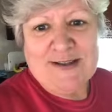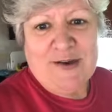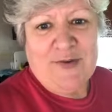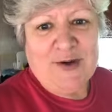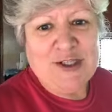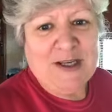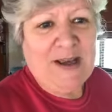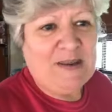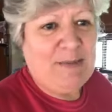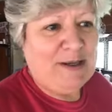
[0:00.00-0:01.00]
So if you want to check
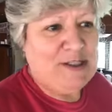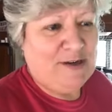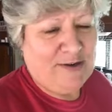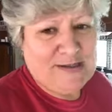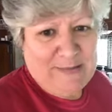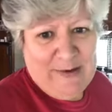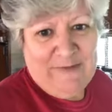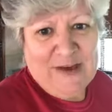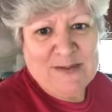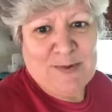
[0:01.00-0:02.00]
out the picture, it's in my
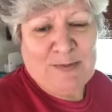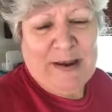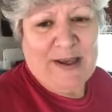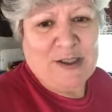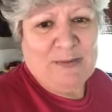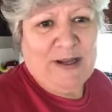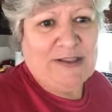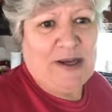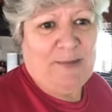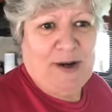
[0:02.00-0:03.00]
Facebook page, on my
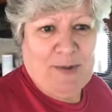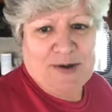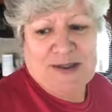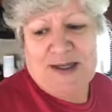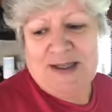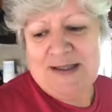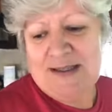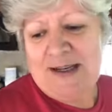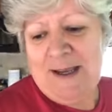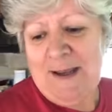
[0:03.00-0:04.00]
timeline. I posted it
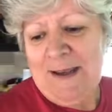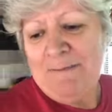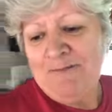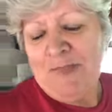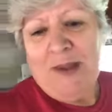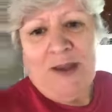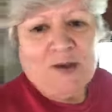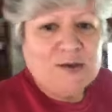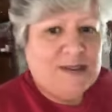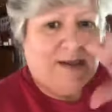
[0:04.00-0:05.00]
yesterday.
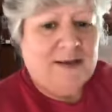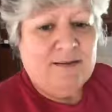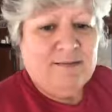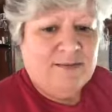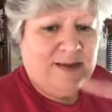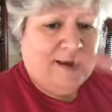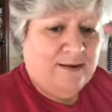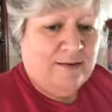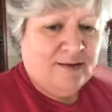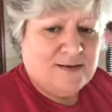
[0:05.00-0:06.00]
You'll see it
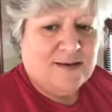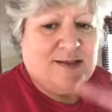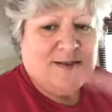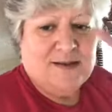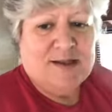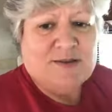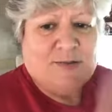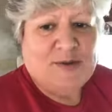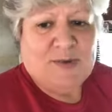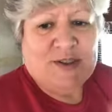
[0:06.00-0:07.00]
there because it says in the
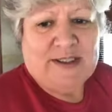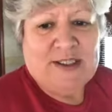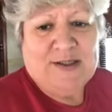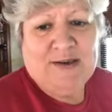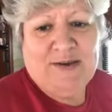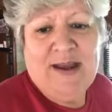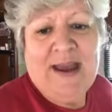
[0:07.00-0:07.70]
description what you need to do.